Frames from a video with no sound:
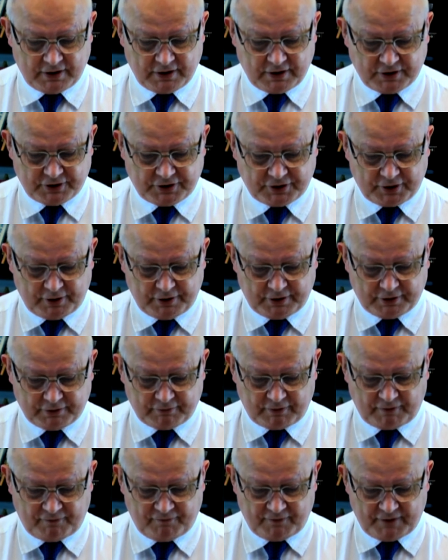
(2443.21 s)
showing the
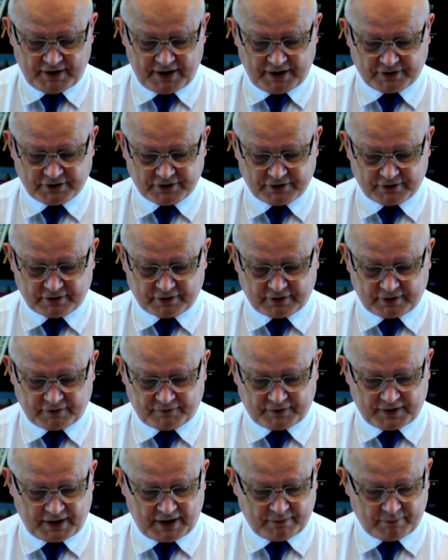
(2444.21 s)
reflection of
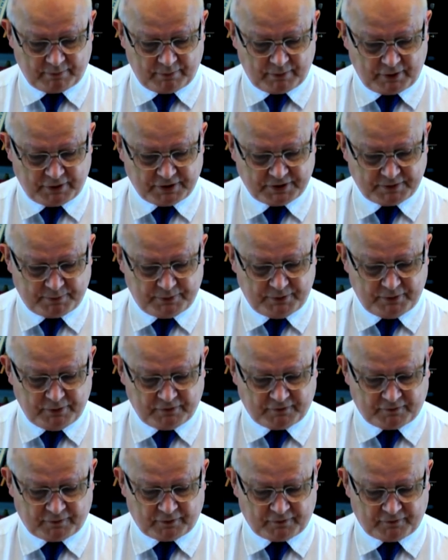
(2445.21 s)
that most
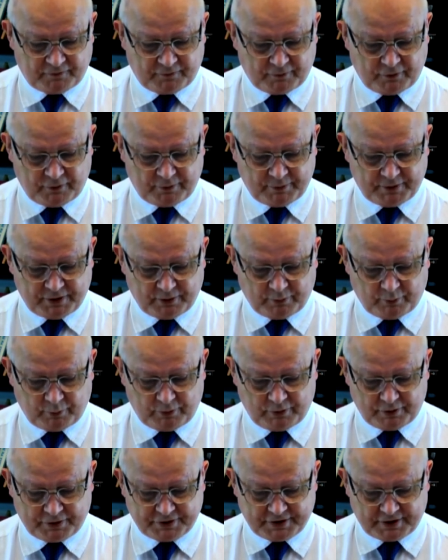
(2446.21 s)
beautiful form in the
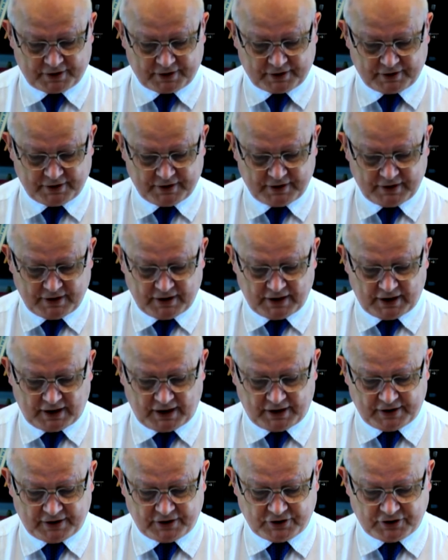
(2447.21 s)
water
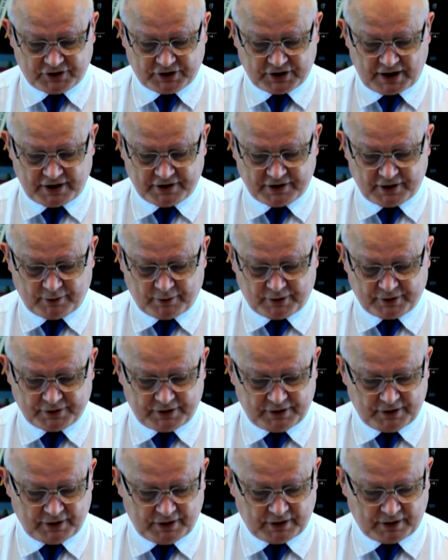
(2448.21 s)
and its shadow on
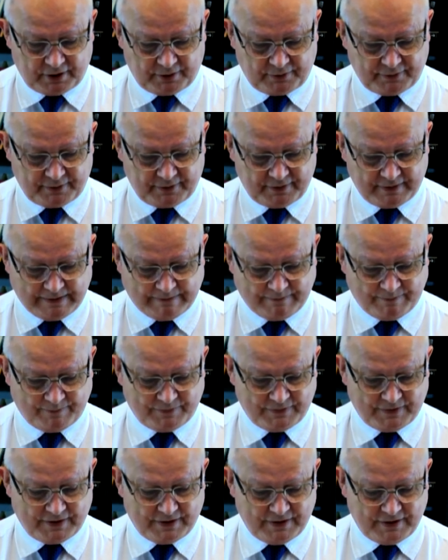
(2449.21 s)
the earth.
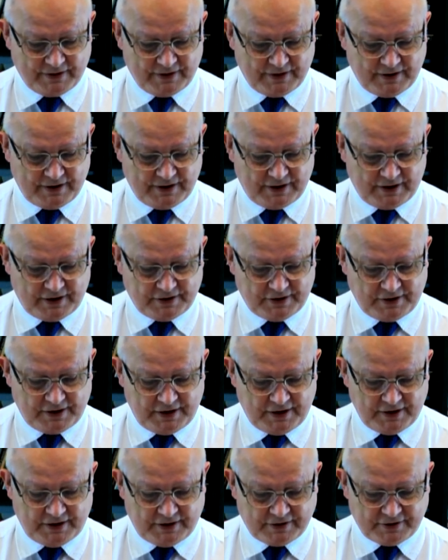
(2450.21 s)
And
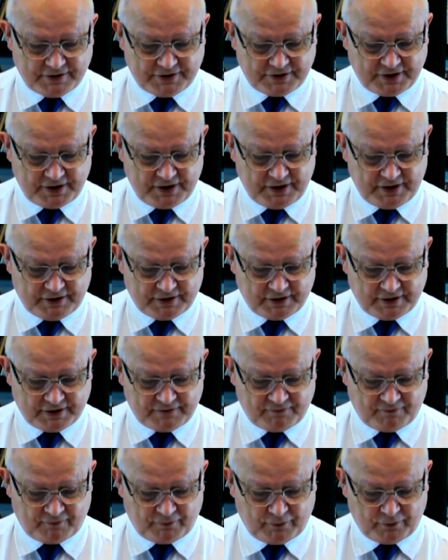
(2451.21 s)
he, seeing this
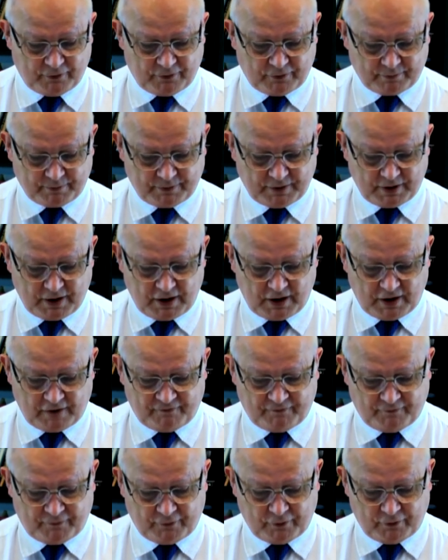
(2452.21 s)
form, a
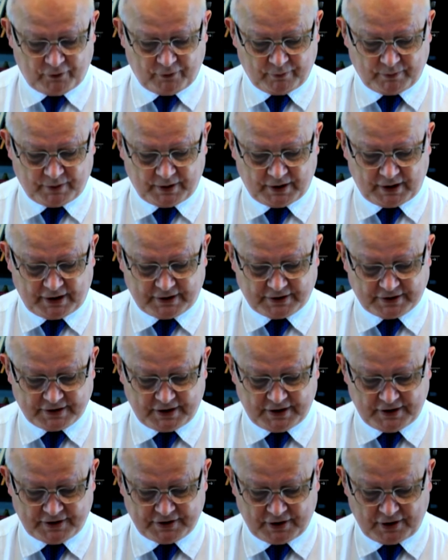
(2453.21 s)
form like to
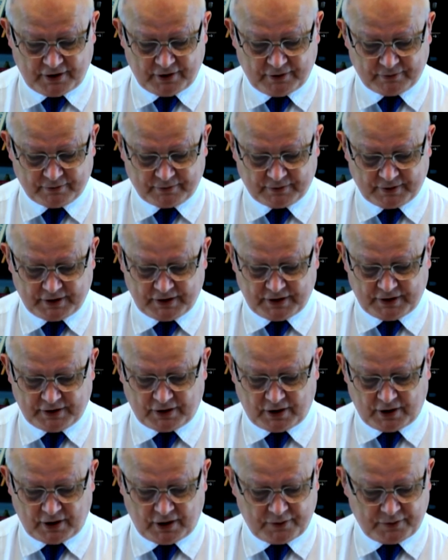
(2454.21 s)
his own, in
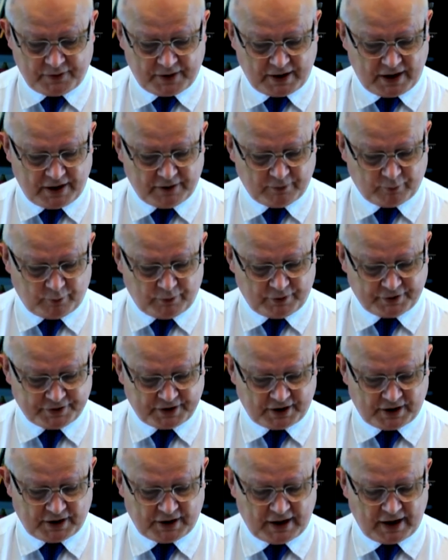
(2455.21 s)
earth and
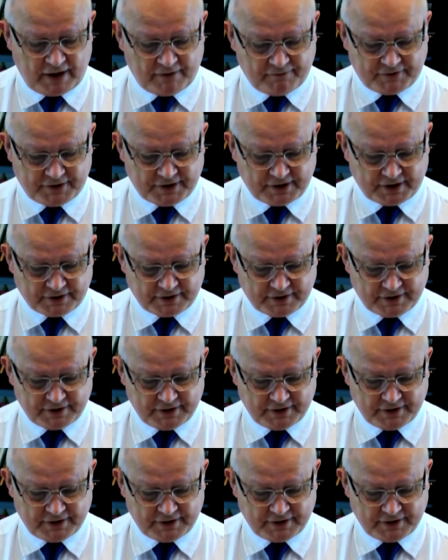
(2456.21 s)
water, loved it